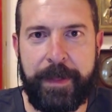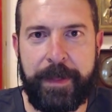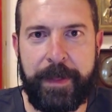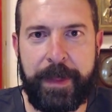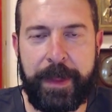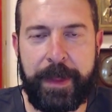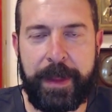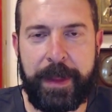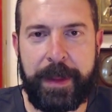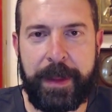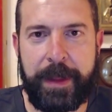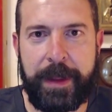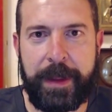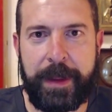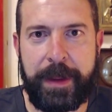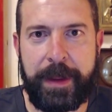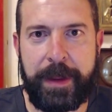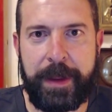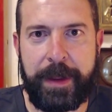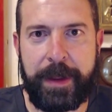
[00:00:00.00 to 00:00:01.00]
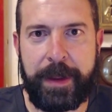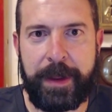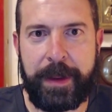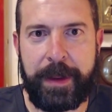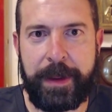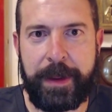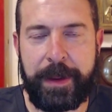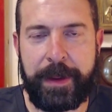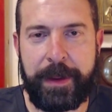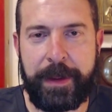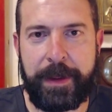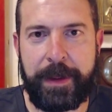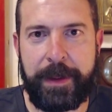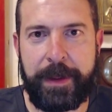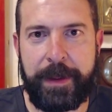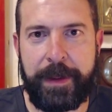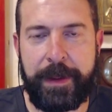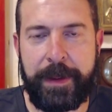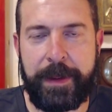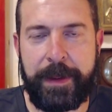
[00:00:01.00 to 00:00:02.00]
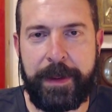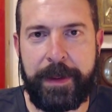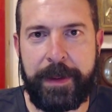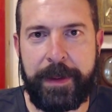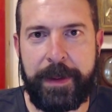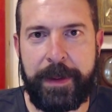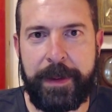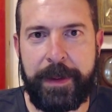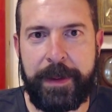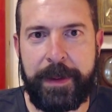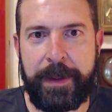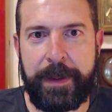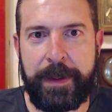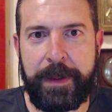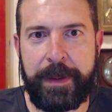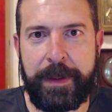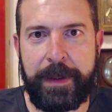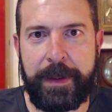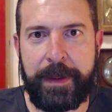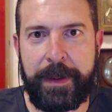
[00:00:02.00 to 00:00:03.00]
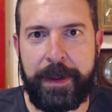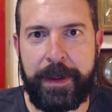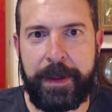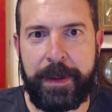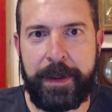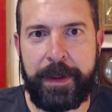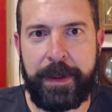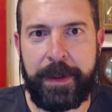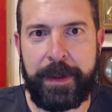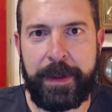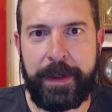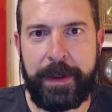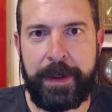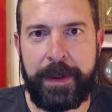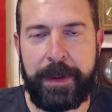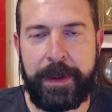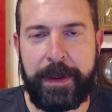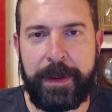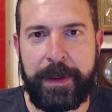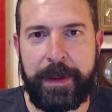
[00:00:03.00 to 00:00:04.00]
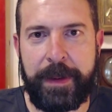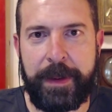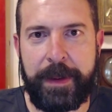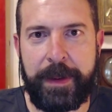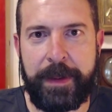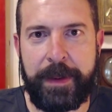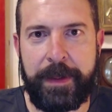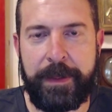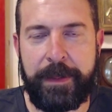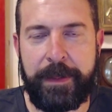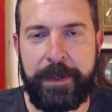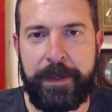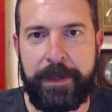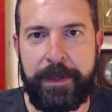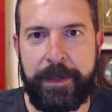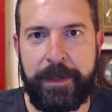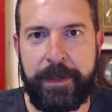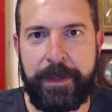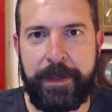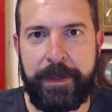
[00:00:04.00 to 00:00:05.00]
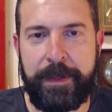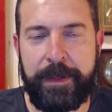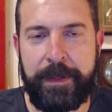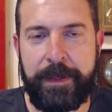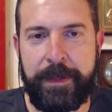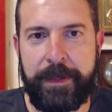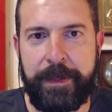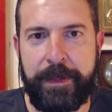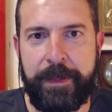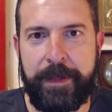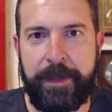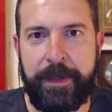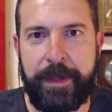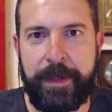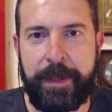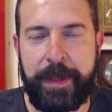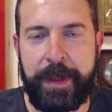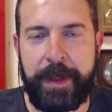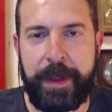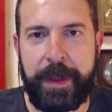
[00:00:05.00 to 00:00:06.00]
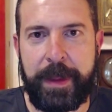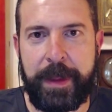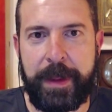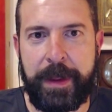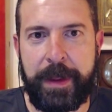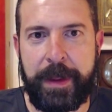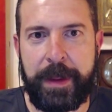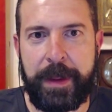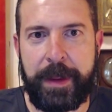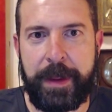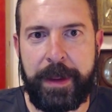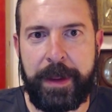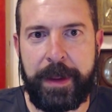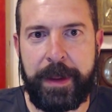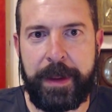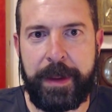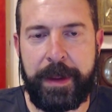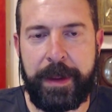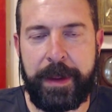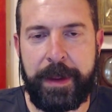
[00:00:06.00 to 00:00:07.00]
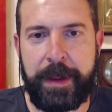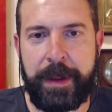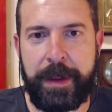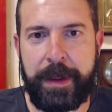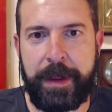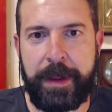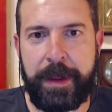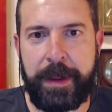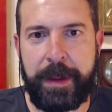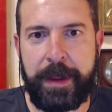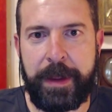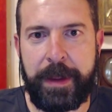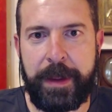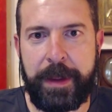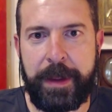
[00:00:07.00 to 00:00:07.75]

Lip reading: (silent)